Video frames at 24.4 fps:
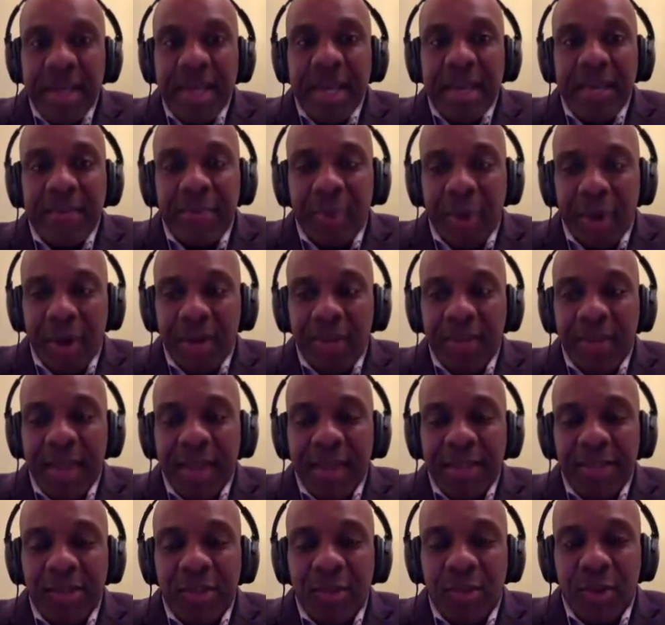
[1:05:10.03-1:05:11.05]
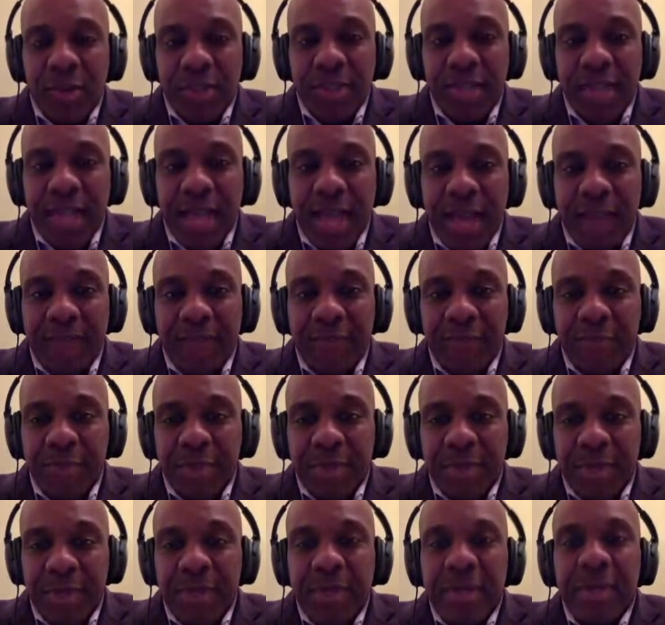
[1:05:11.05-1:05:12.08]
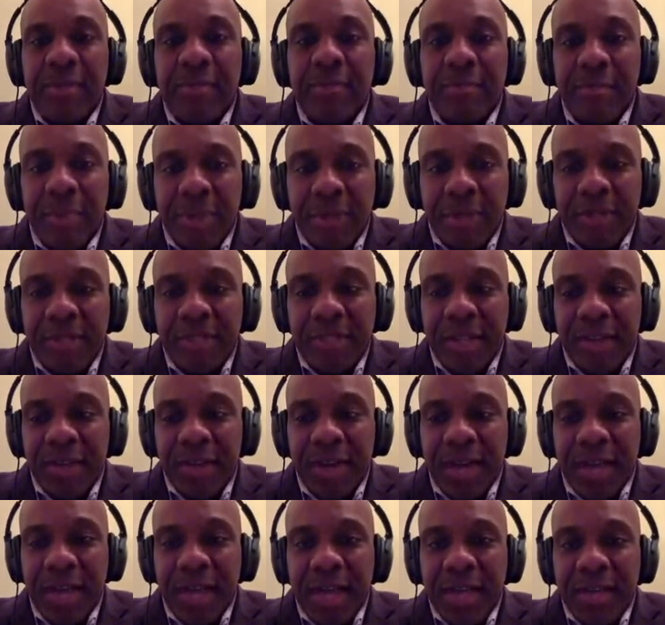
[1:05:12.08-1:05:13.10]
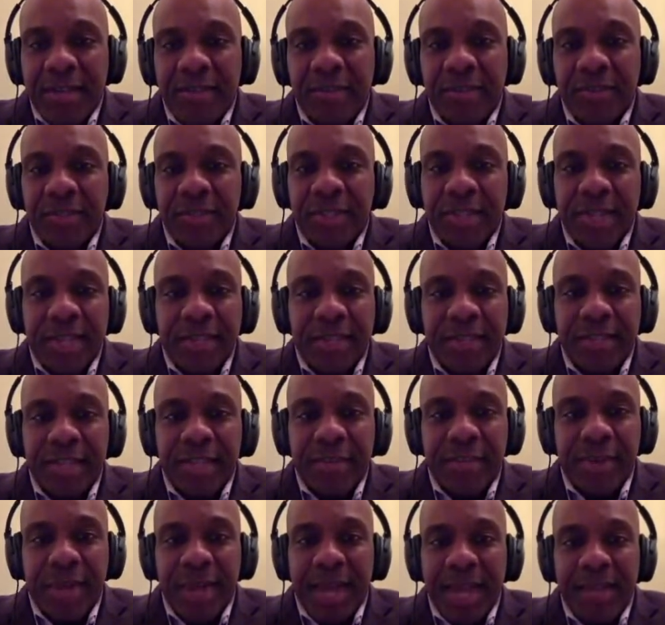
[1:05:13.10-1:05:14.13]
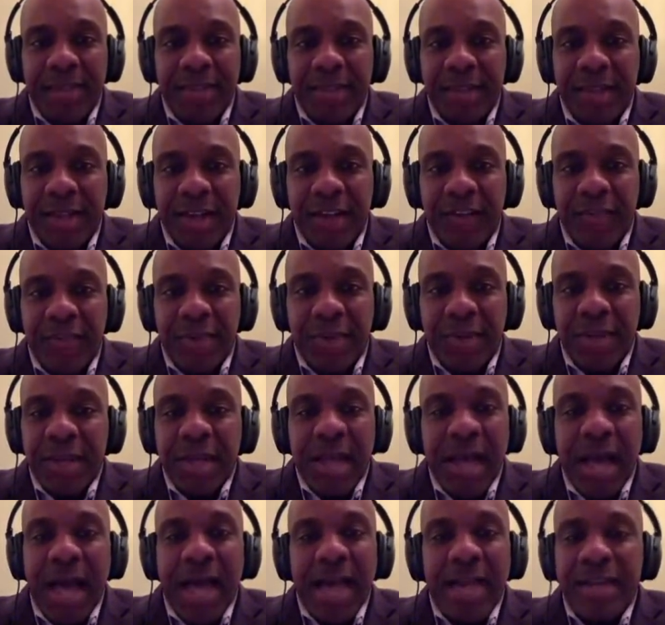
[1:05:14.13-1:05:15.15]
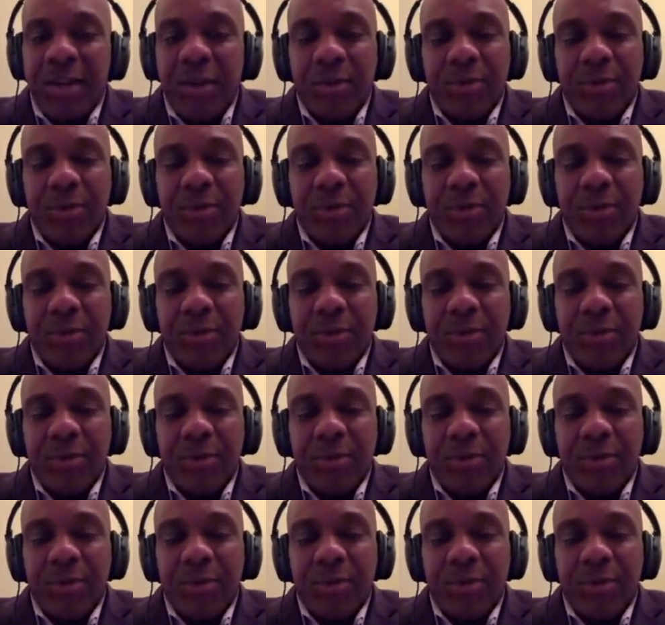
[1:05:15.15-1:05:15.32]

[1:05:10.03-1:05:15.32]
And part of that is going to have to be military aid so that they can stabilize their government. I